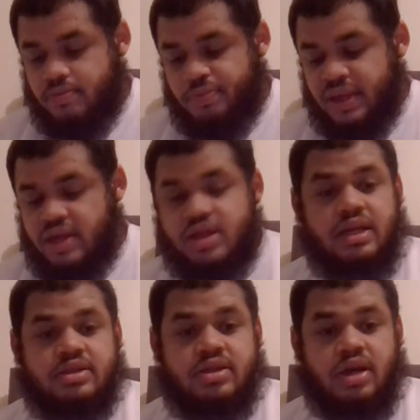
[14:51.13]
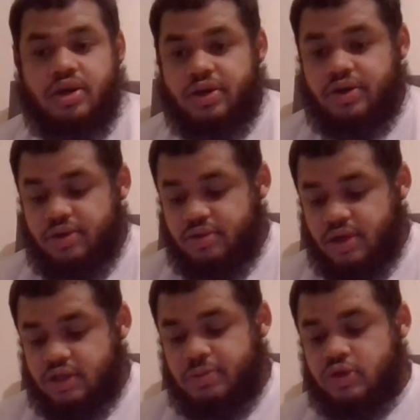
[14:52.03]
PJ Tucker
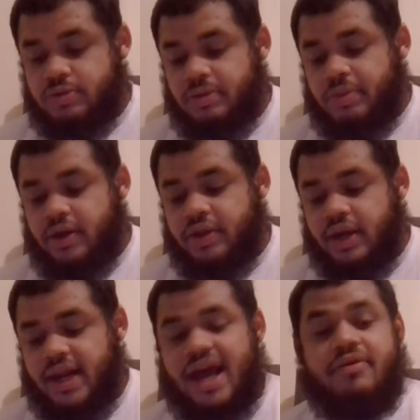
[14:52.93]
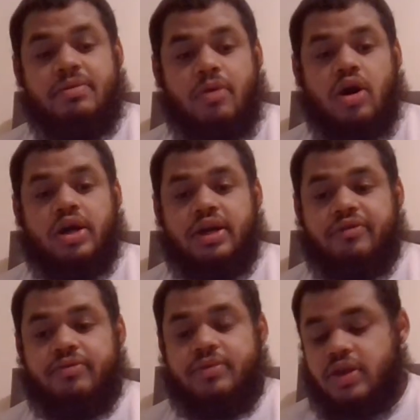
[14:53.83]
is supposed to be better than Larry Marketer
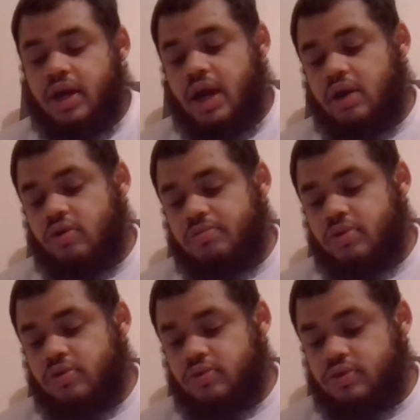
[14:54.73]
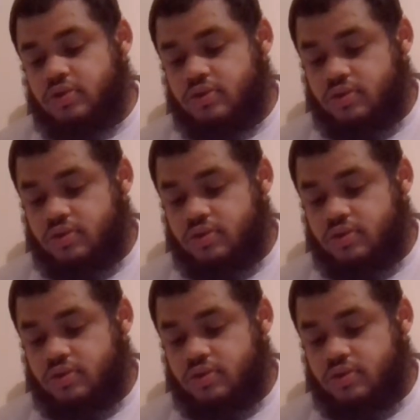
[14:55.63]
from the Chicago Bulls.